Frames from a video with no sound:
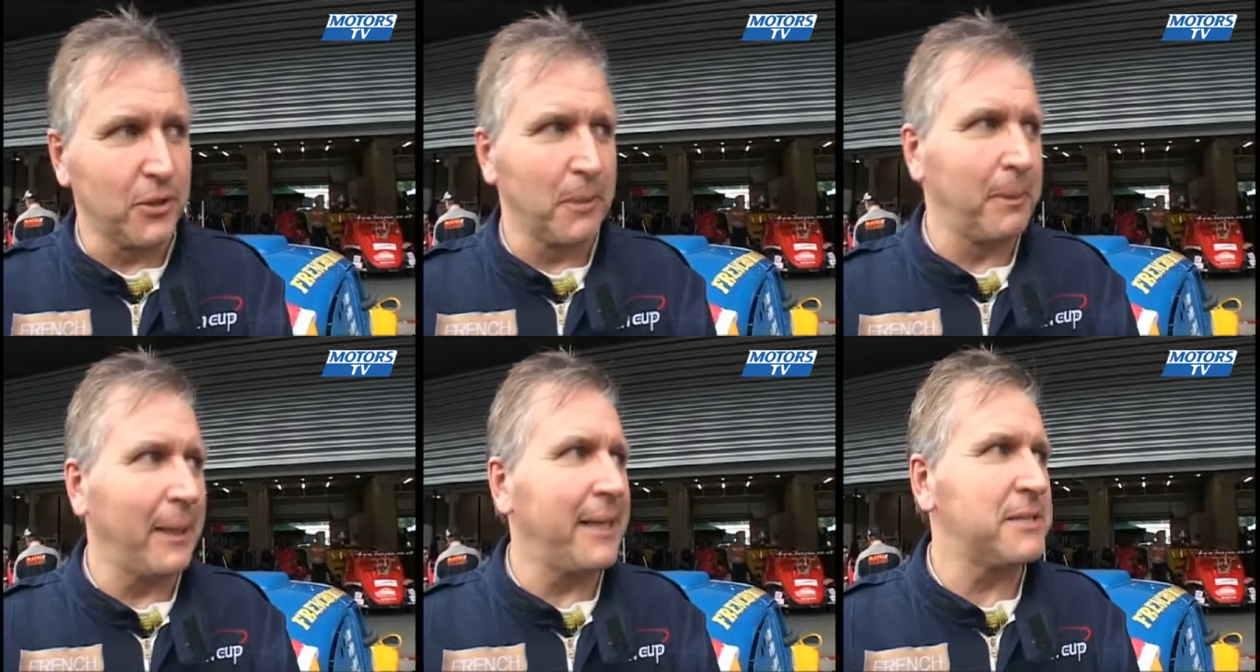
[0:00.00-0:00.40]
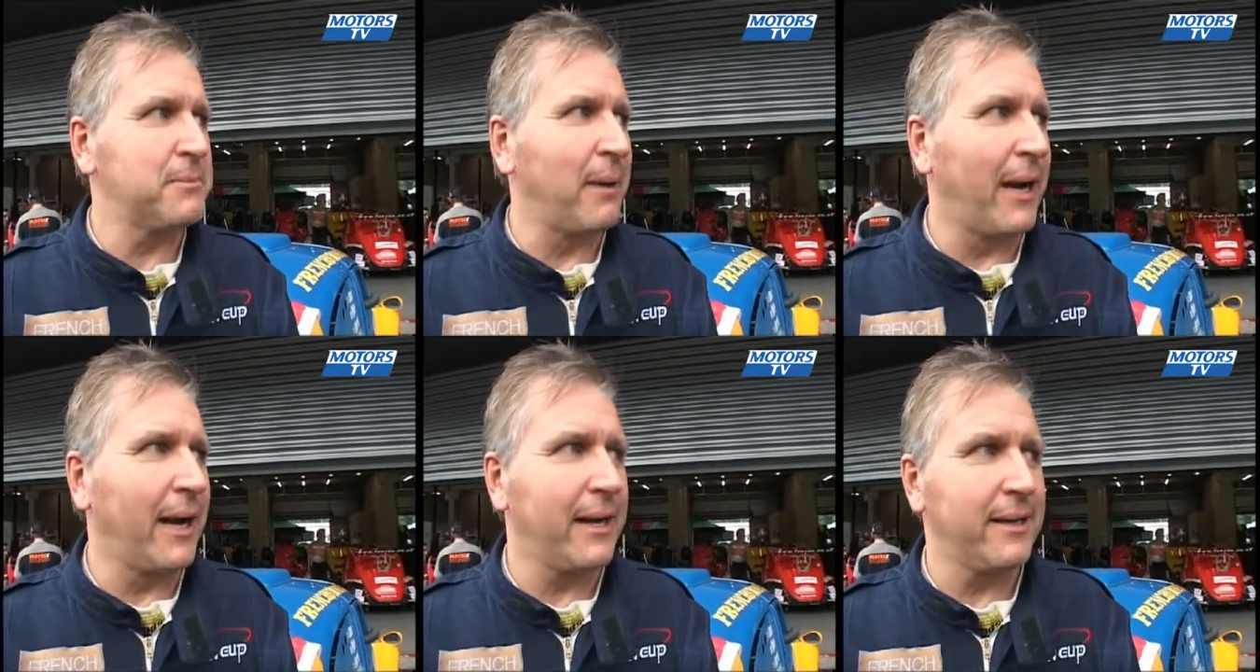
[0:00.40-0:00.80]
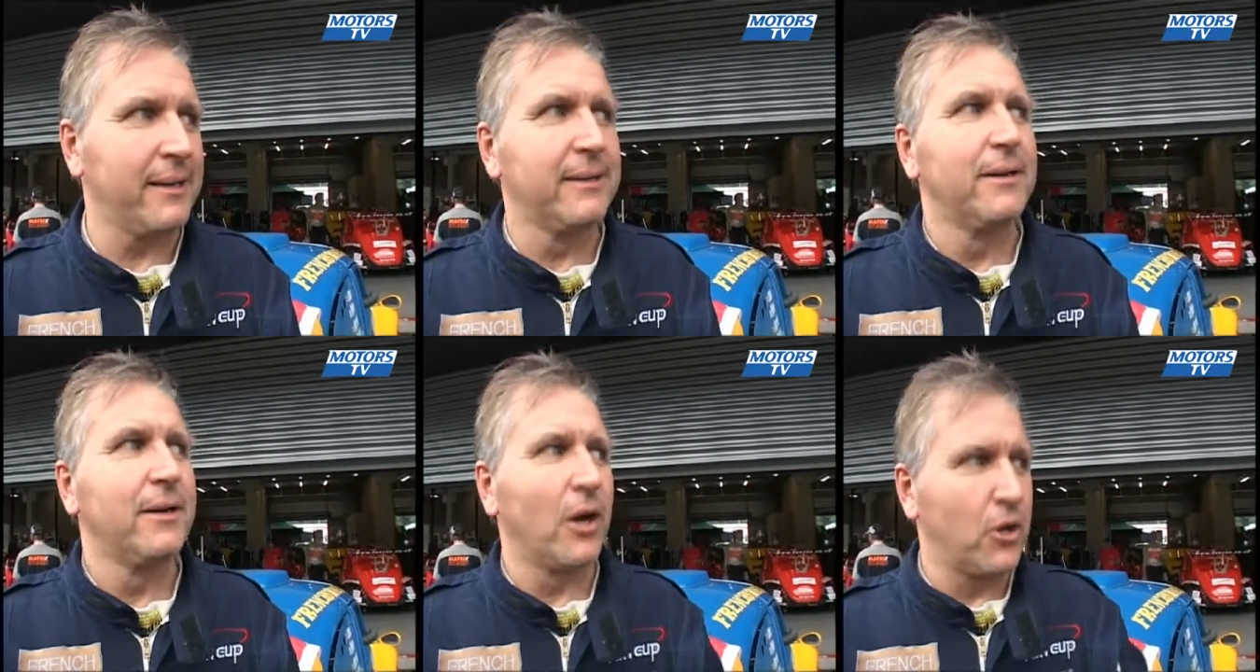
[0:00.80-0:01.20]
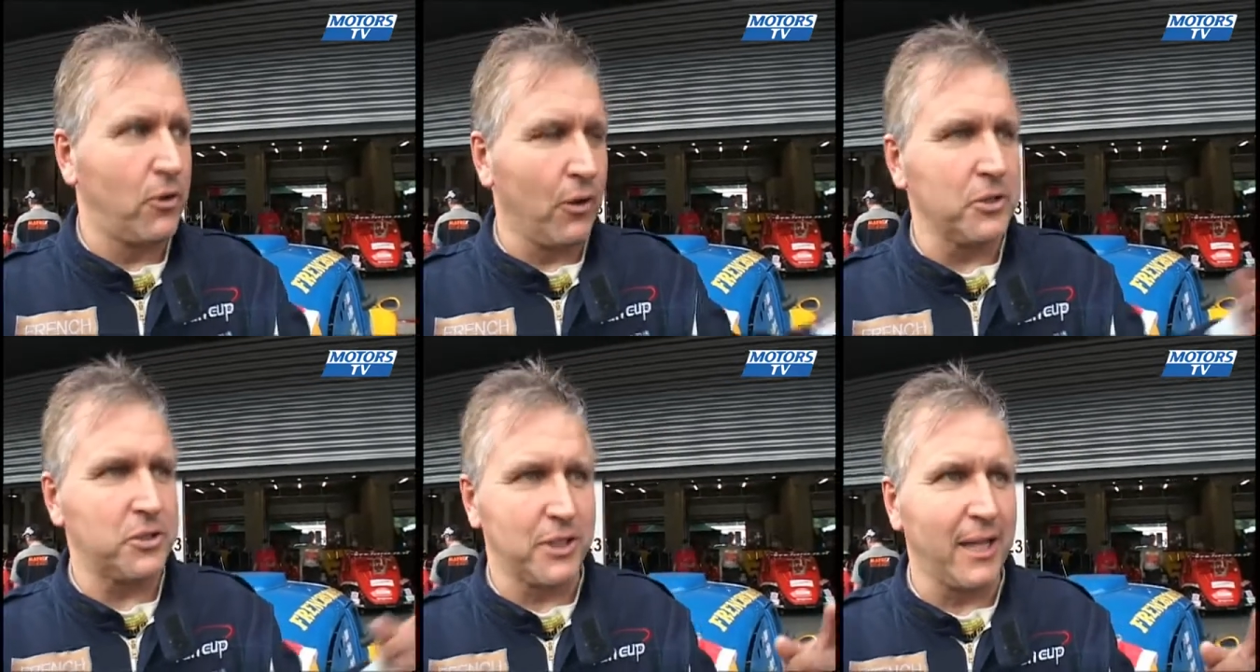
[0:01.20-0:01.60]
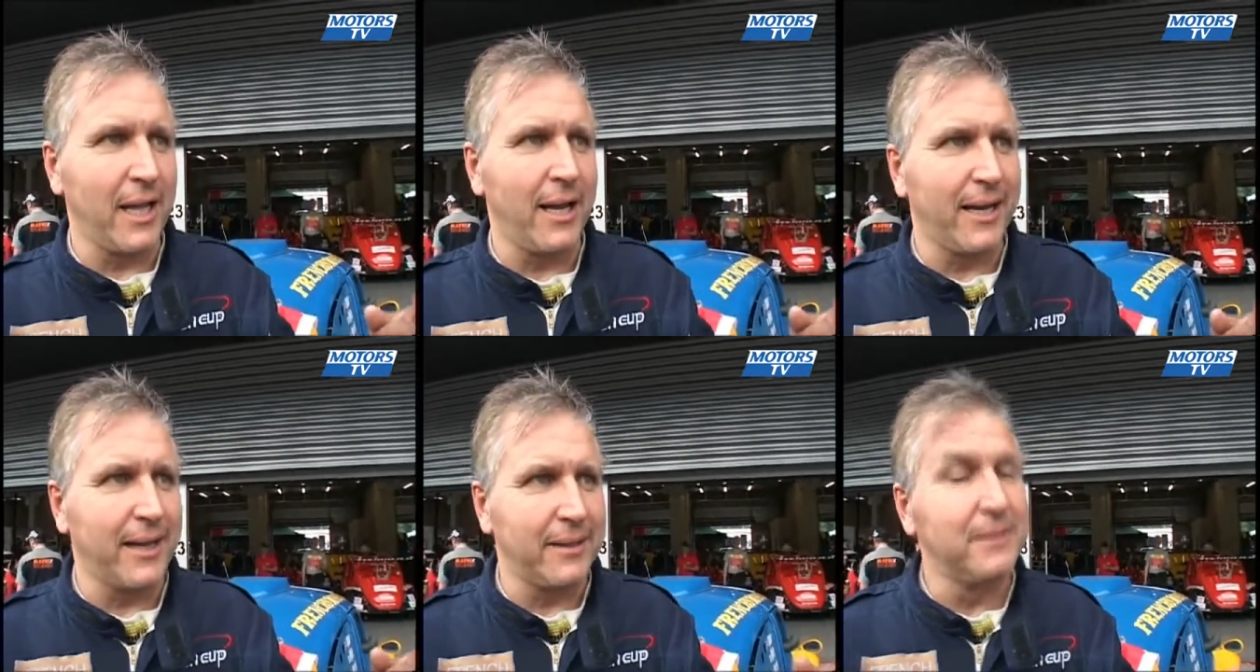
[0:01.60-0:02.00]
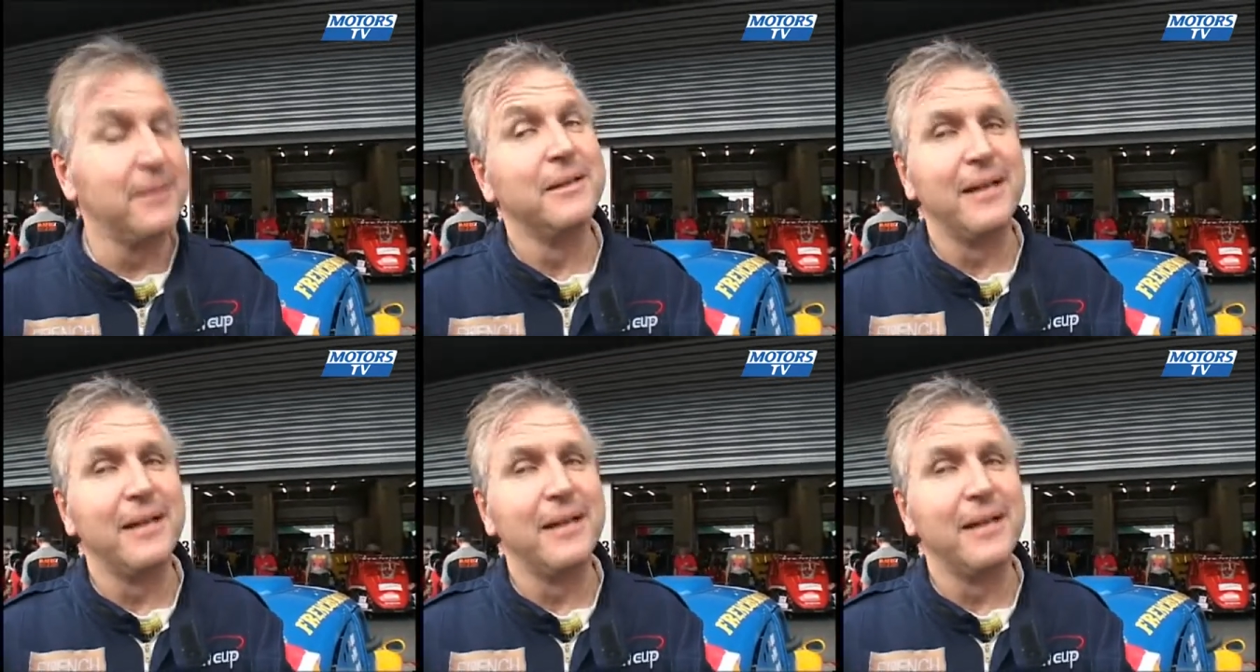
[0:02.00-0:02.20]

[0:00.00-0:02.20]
the place back, and crossed the line.